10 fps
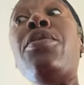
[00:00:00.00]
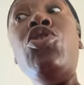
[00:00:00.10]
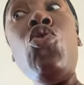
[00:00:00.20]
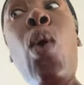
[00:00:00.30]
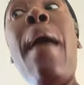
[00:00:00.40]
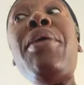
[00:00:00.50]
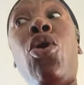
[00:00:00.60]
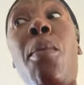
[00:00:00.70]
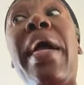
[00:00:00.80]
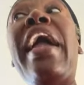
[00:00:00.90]
You want me
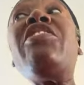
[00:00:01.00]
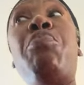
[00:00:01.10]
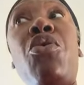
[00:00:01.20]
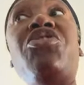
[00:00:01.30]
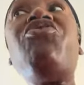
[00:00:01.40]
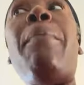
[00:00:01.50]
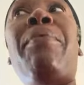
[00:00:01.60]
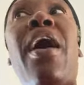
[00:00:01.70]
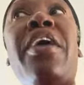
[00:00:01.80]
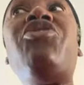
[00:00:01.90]
come expose strap
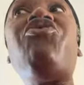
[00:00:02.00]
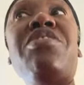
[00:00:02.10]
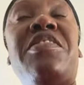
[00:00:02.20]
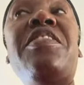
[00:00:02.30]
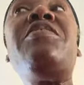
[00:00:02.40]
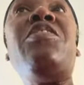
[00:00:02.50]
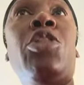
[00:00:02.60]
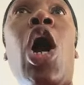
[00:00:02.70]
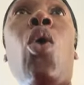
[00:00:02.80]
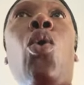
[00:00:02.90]
on 360
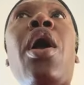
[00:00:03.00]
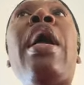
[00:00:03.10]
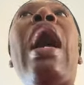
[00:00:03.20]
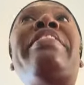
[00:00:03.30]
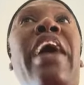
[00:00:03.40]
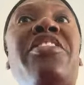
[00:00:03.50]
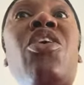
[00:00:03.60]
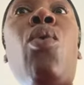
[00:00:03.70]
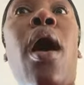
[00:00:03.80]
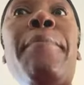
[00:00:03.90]
now? That
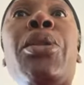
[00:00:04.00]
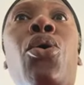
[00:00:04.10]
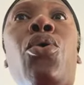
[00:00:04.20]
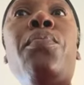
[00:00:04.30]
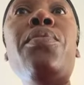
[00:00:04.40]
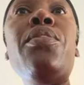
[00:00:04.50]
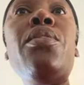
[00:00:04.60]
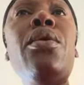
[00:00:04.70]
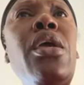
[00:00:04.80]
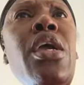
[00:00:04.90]
you want me do?
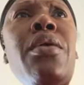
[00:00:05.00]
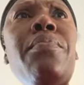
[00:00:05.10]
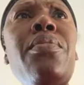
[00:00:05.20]
Eh?